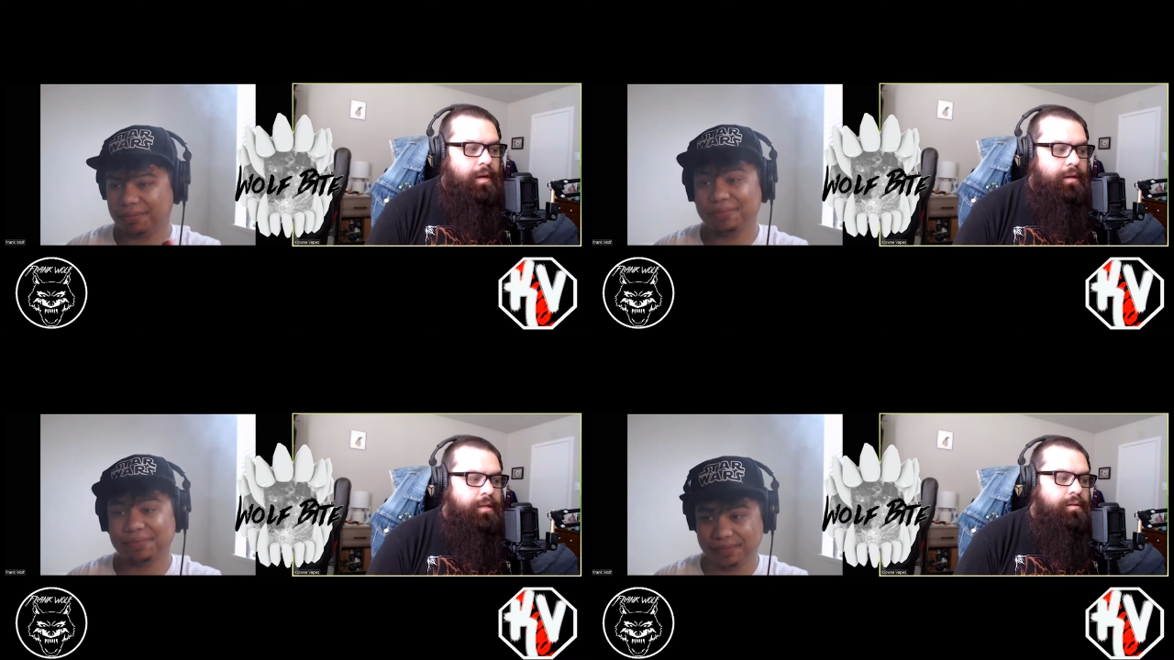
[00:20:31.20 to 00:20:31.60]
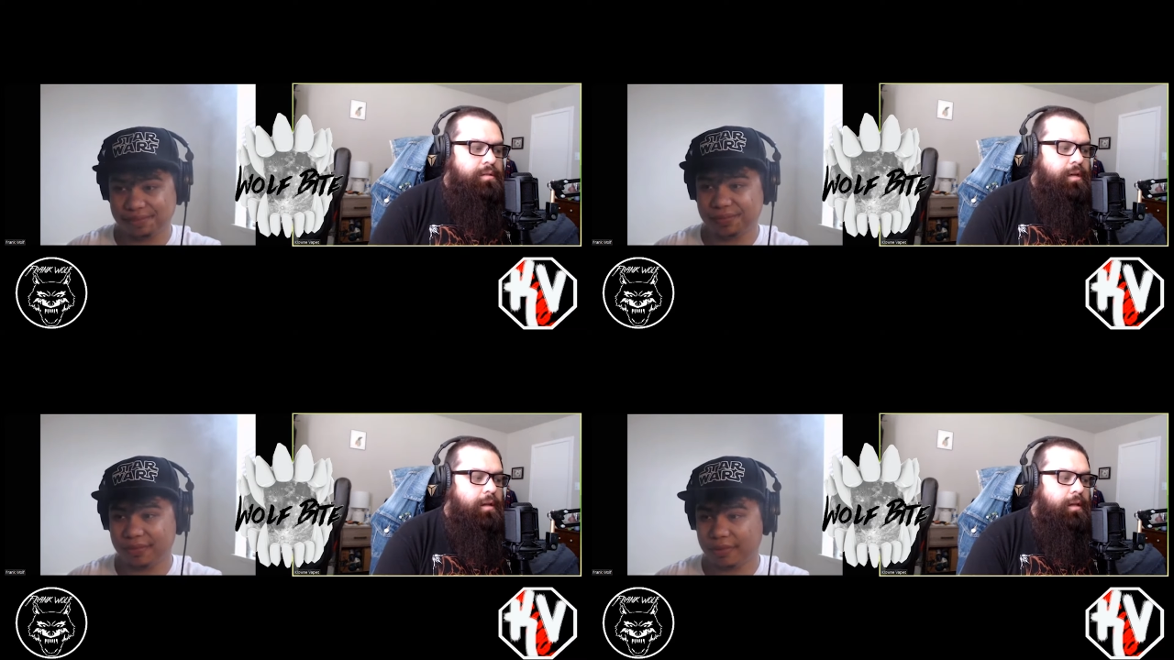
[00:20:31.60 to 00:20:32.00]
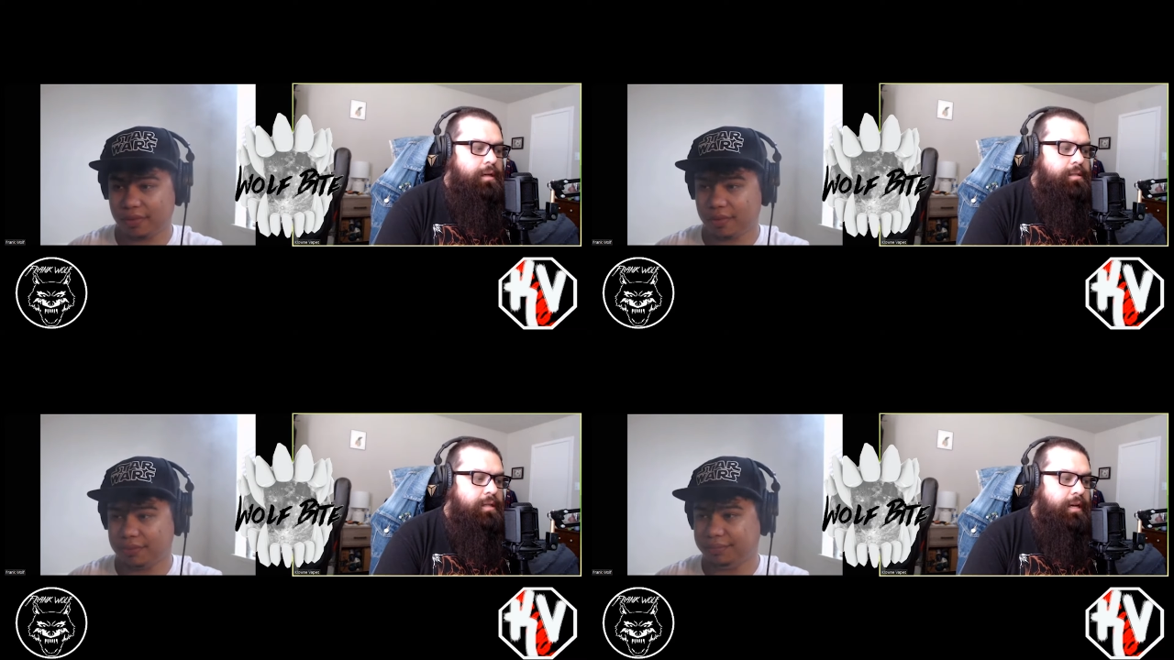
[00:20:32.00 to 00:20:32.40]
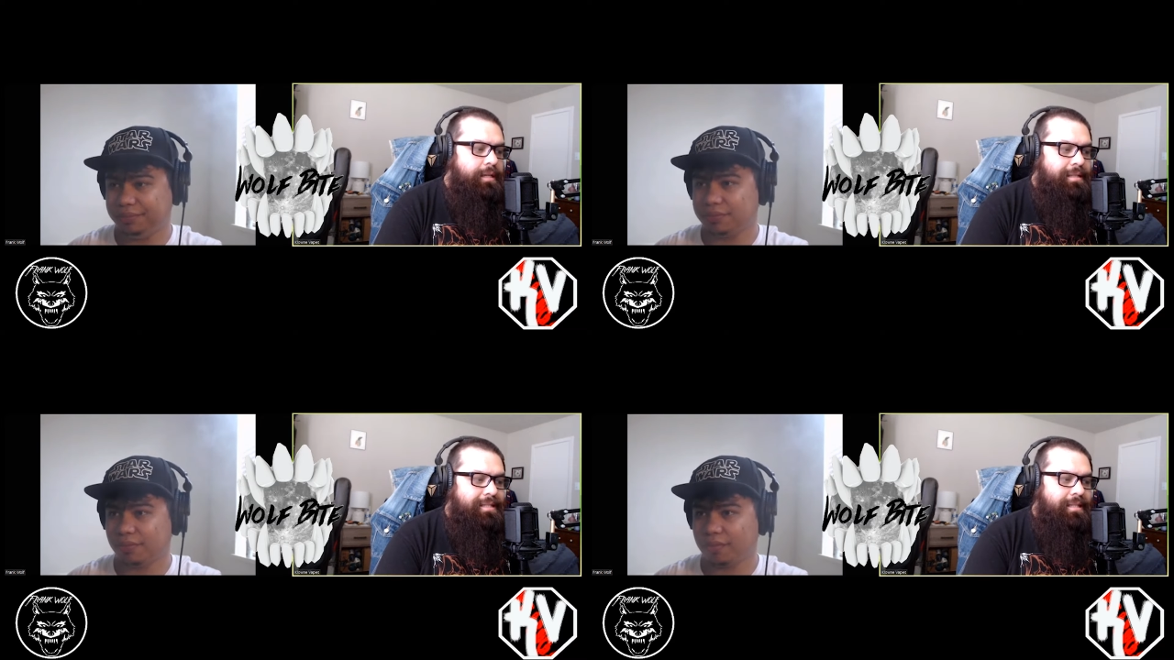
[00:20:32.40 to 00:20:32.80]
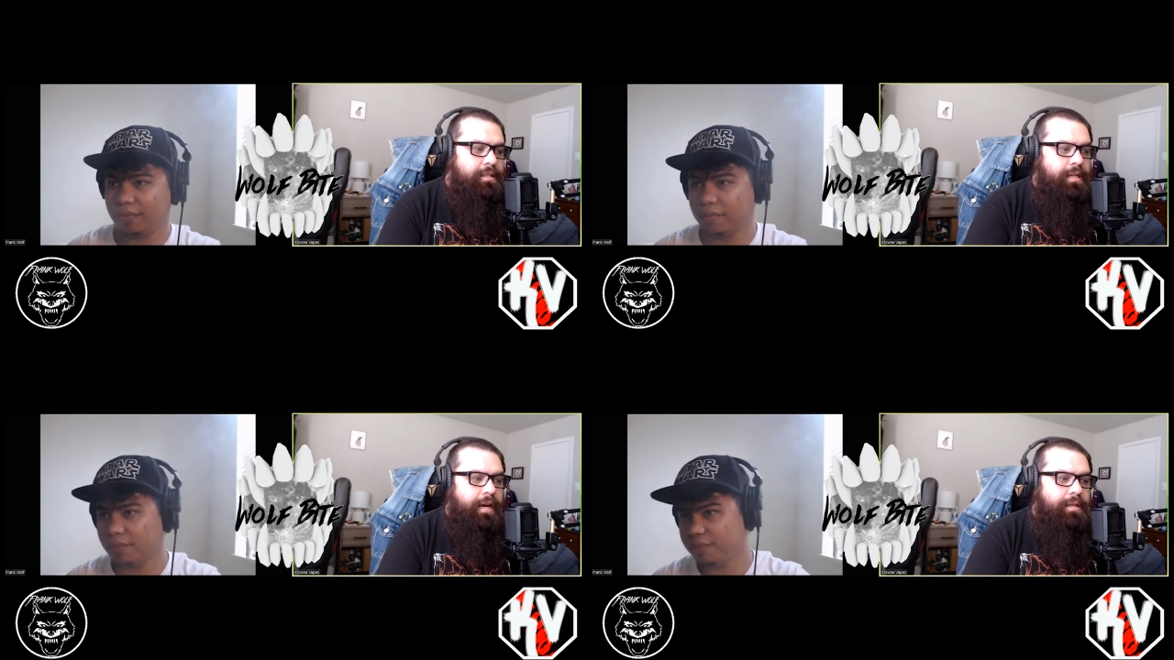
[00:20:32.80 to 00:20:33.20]
Speaker 1: how can you tell us that it's a sin
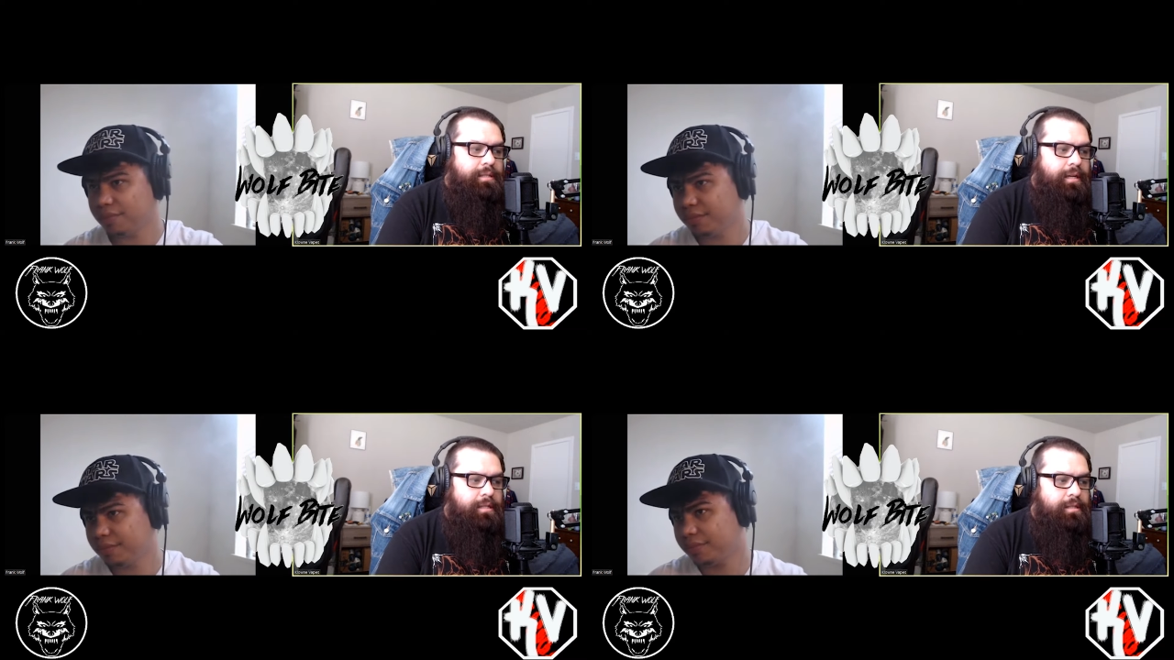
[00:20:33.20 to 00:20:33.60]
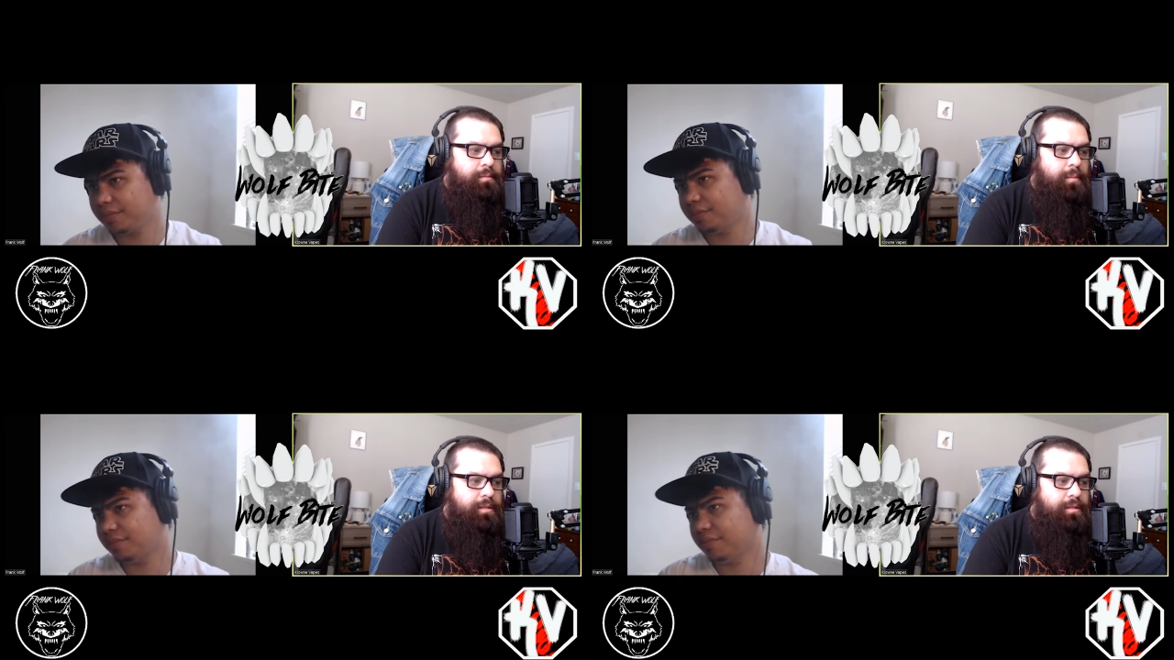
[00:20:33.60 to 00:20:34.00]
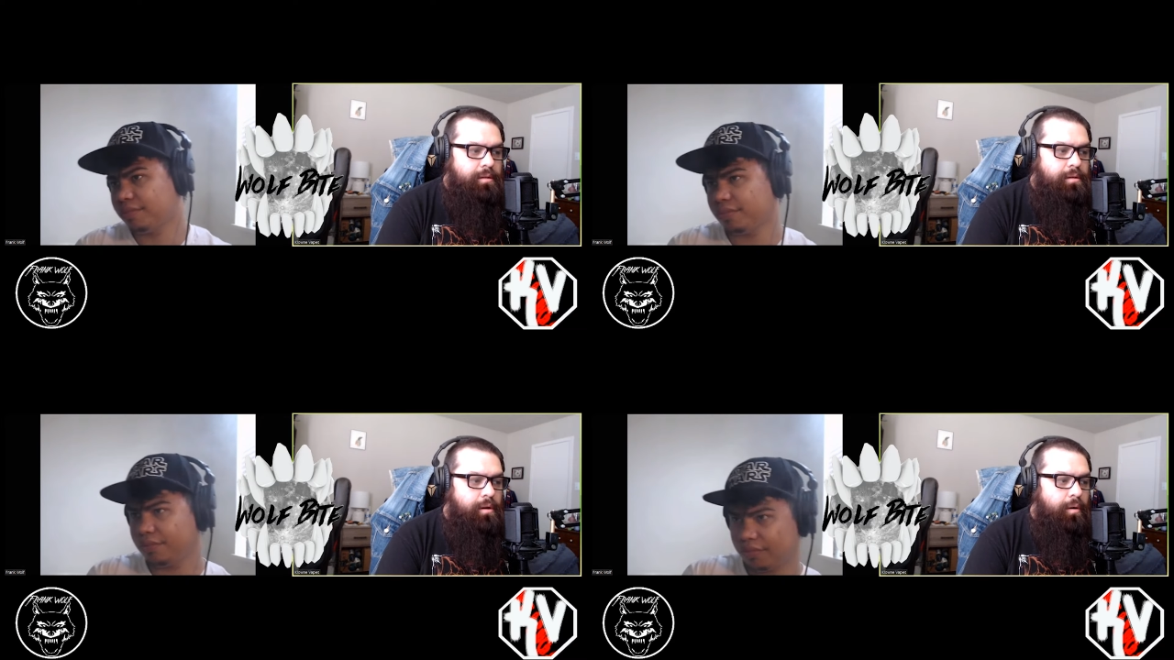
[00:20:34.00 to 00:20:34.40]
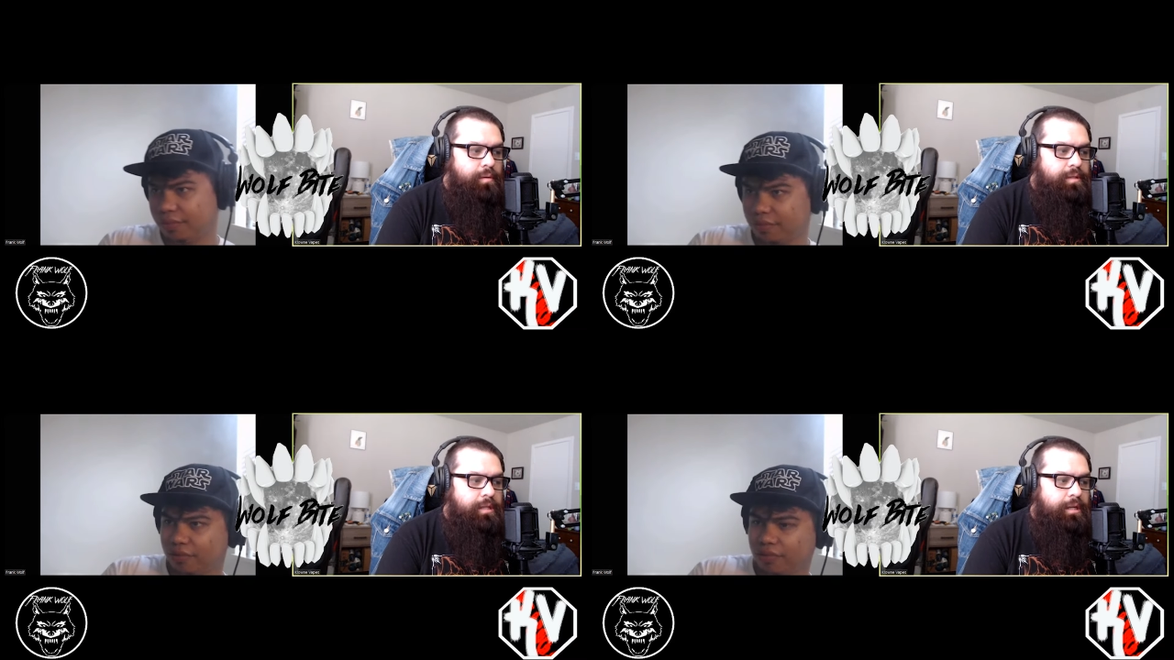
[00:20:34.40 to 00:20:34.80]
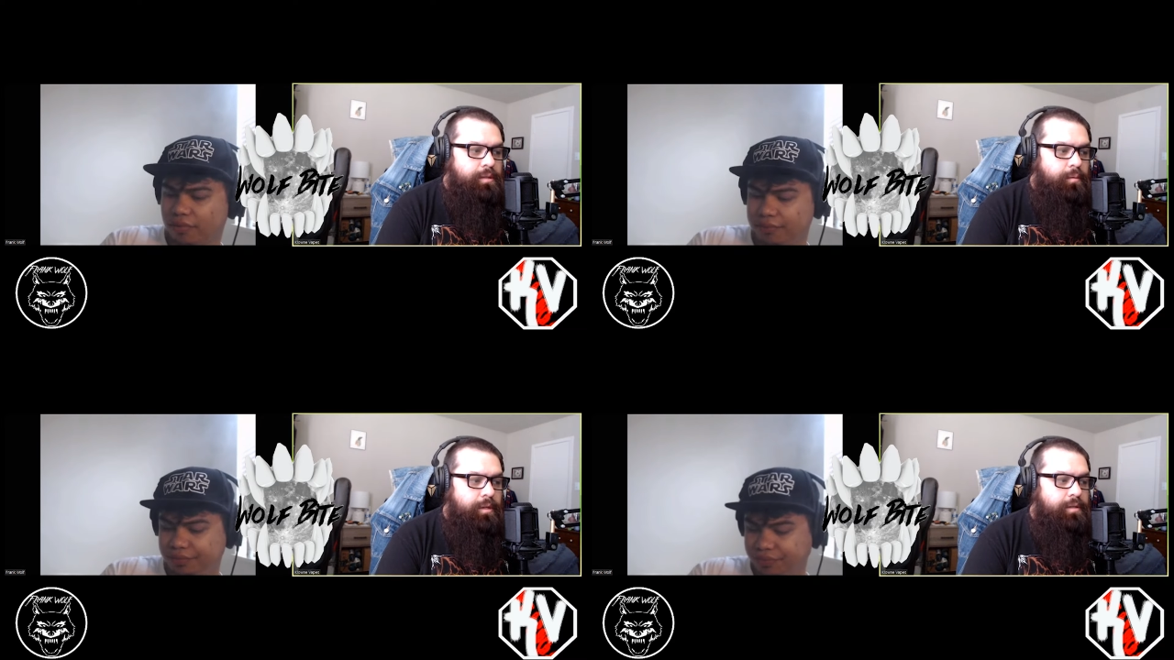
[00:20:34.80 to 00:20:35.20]
tax? That just makes no
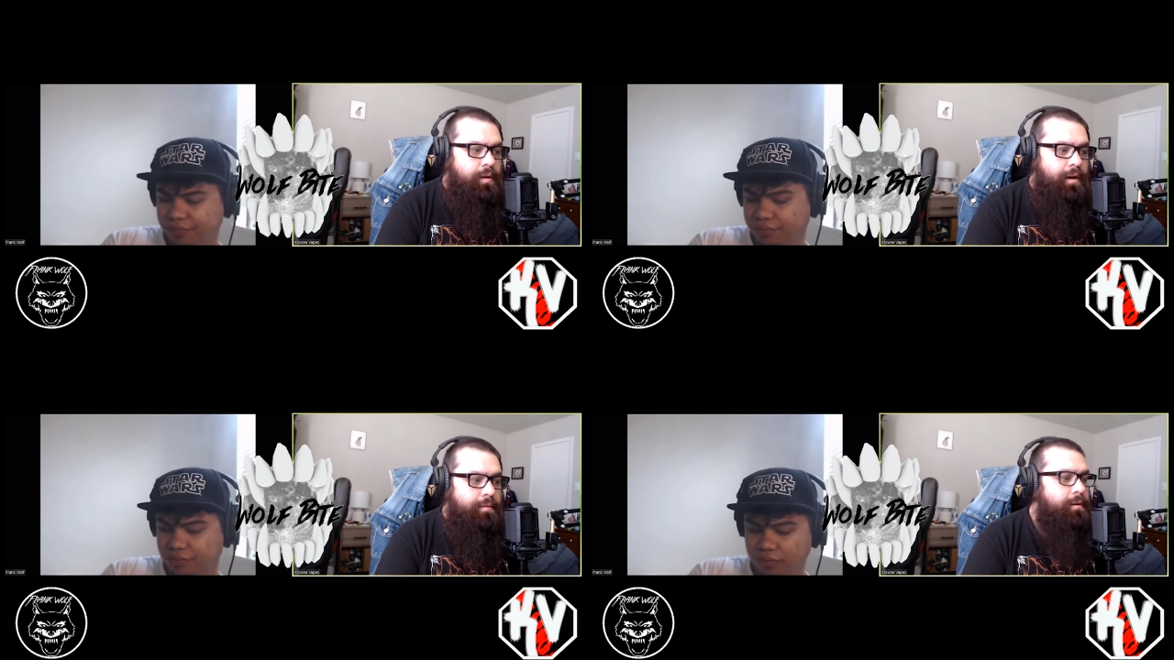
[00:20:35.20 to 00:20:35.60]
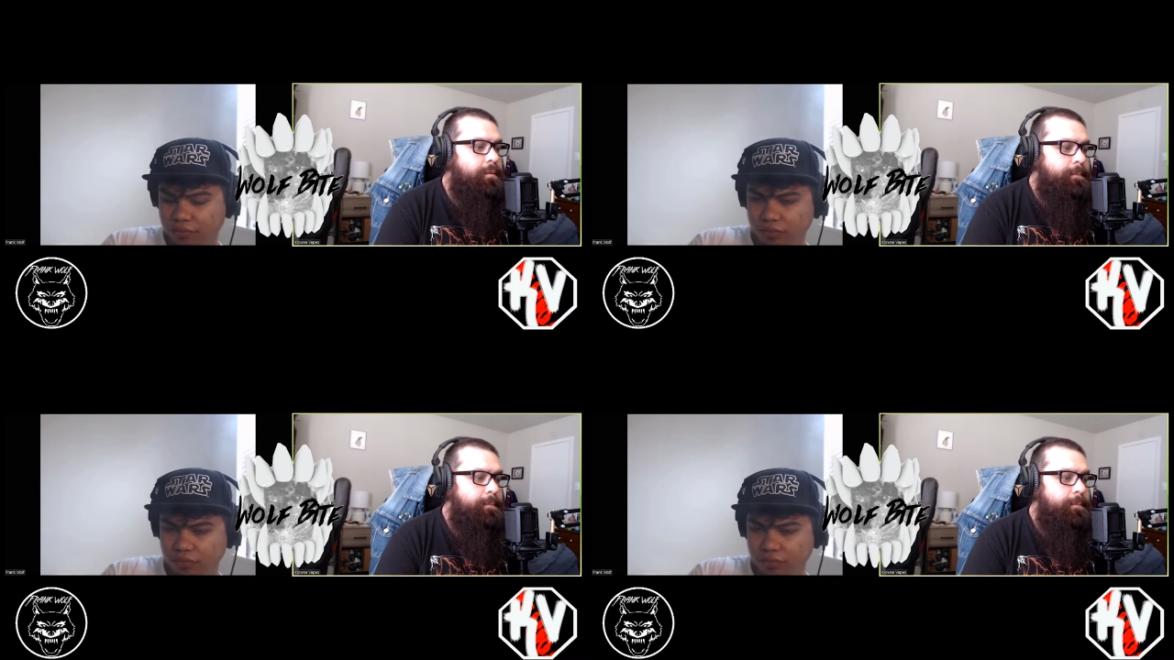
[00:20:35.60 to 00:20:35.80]
sense whatsoever.